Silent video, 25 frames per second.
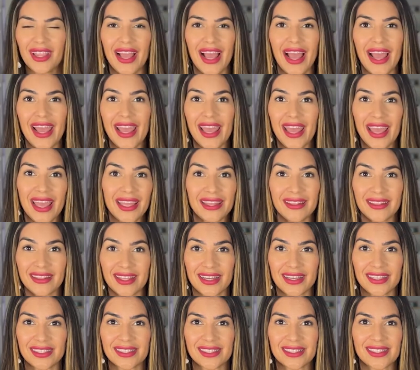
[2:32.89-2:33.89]
I hate
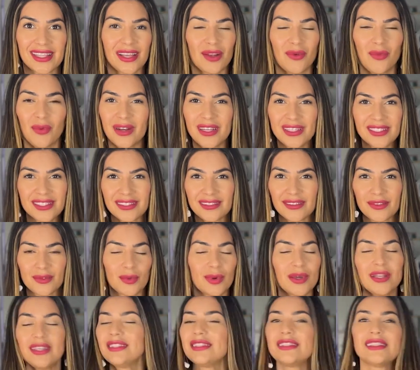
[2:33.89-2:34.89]
this. Like, what is
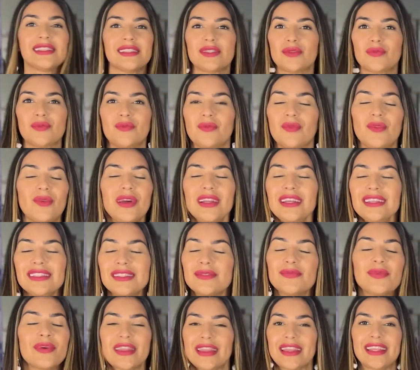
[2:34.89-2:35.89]
what is this? What is
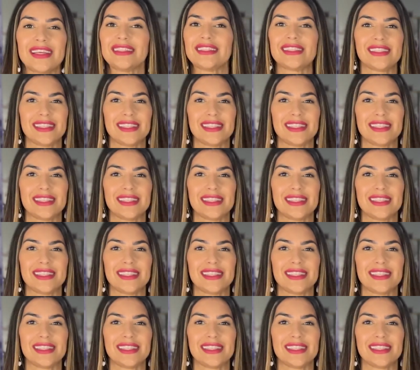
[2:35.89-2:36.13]
with this?